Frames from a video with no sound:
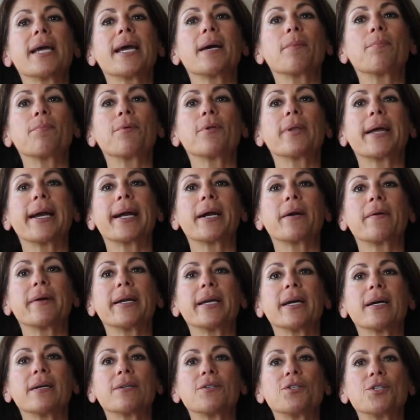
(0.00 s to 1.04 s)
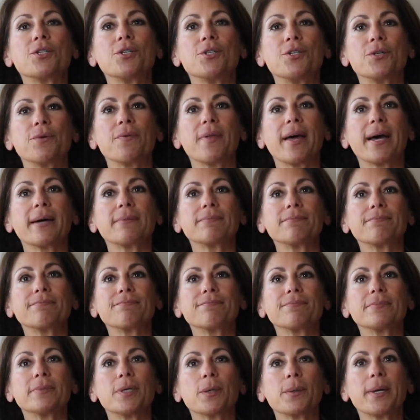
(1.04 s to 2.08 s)
ample area to do that,
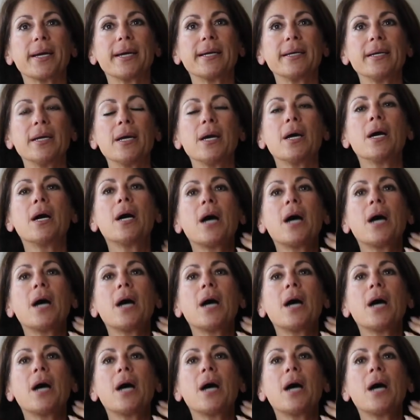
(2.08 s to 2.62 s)
okay?